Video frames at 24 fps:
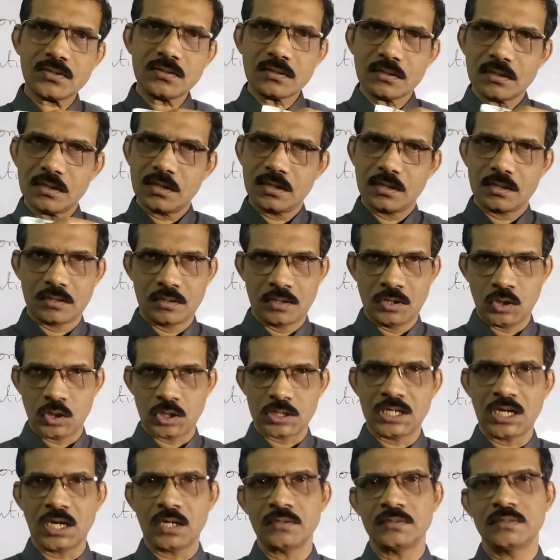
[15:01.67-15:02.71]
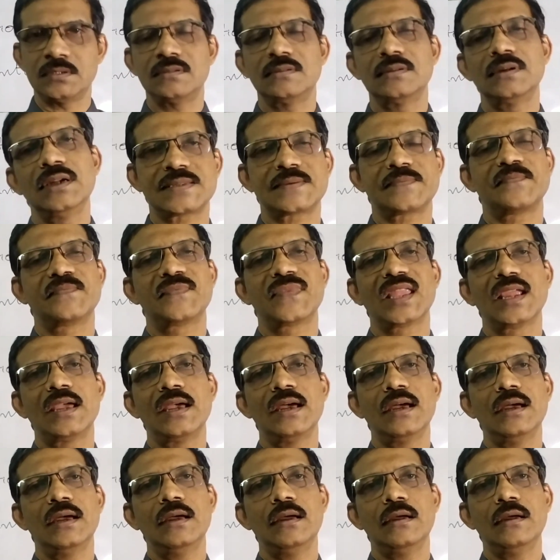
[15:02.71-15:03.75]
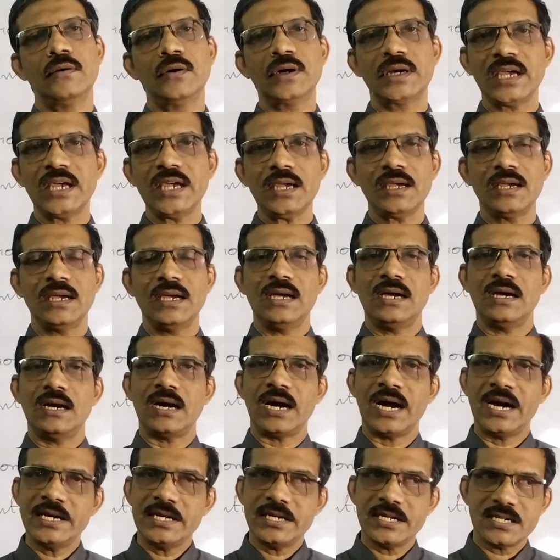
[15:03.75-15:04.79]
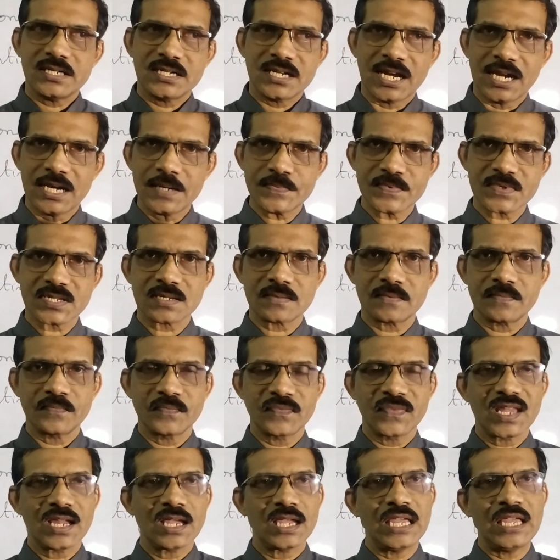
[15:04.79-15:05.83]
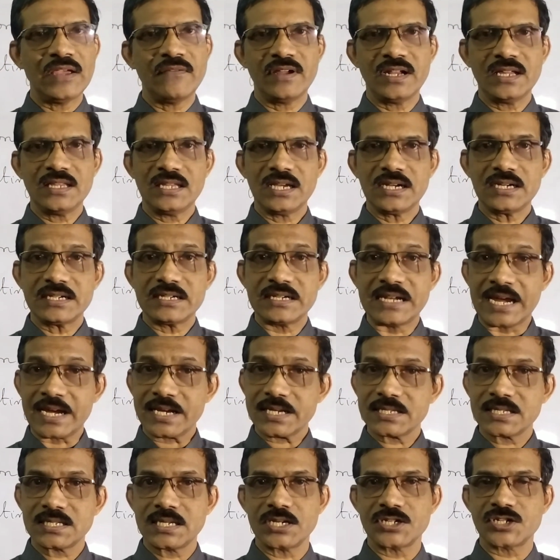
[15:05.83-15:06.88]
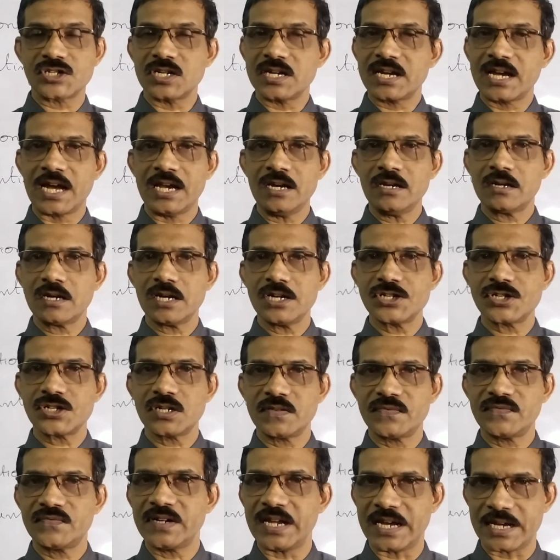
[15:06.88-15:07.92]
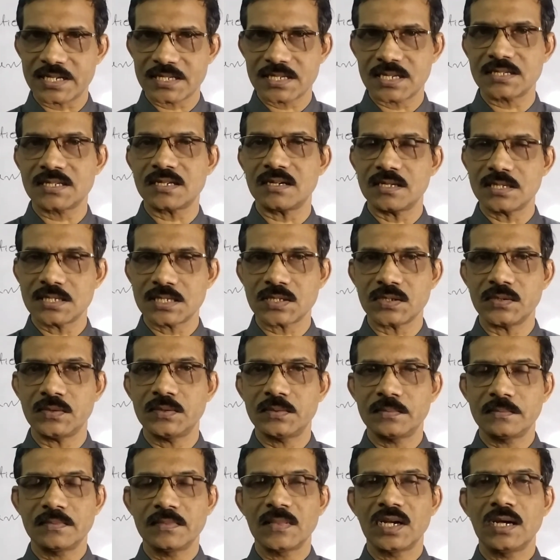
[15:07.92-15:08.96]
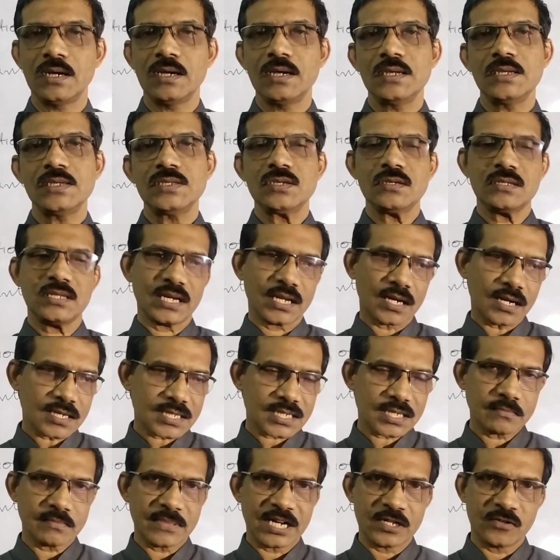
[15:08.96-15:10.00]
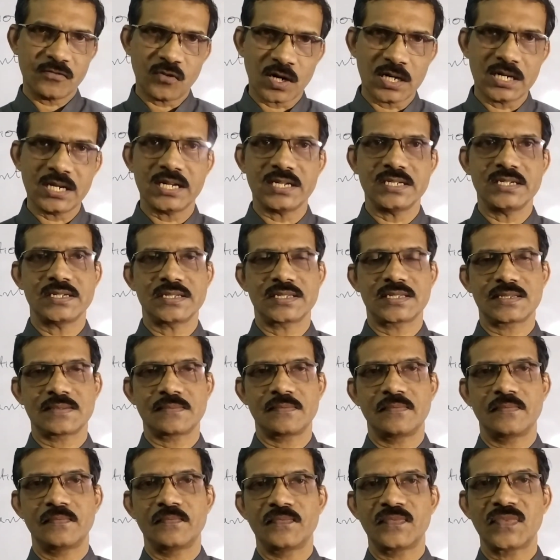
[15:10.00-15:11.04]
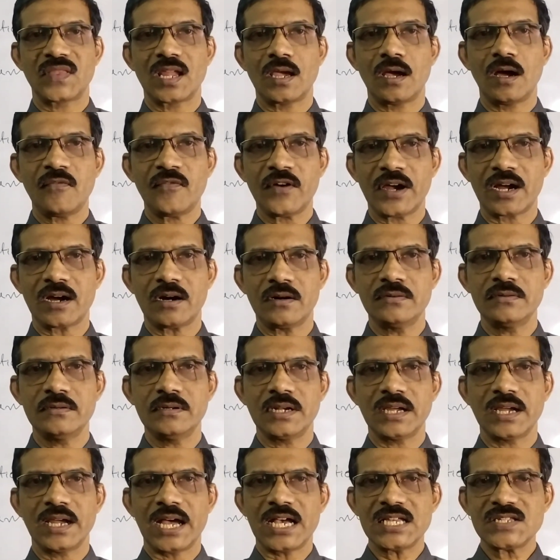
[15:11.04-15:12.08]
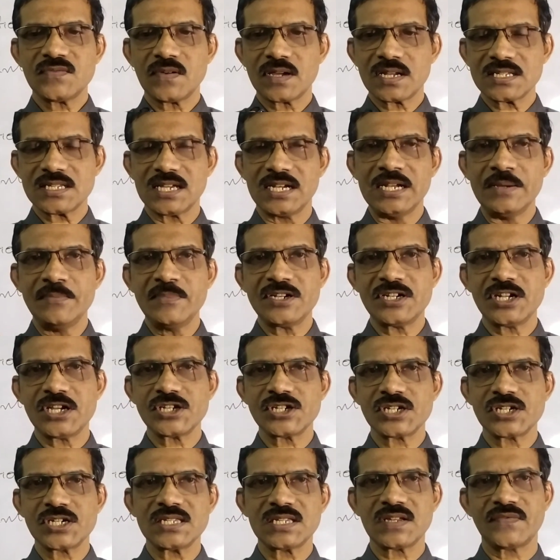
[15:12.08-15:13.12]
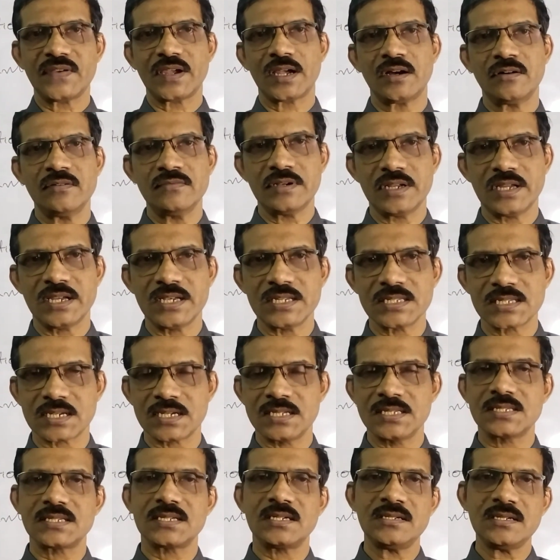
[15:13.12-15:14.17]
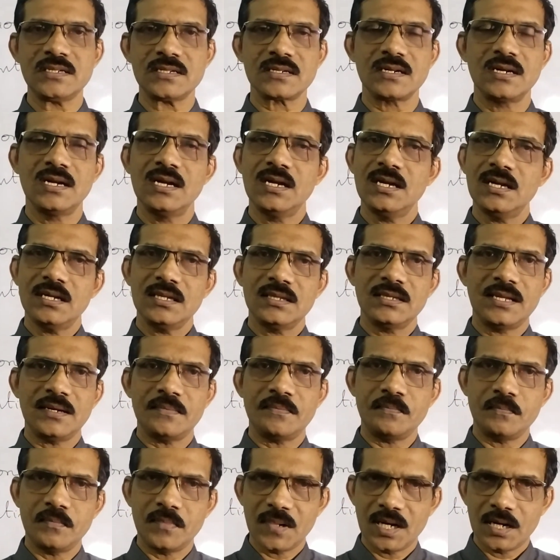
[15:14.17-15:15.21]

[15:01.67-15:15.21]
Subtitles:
to note down. Okay, and it helps even in the taxation, calculation of taxes also. So there are some advantages of accounting. As far as the limitations of accounting is concerned, the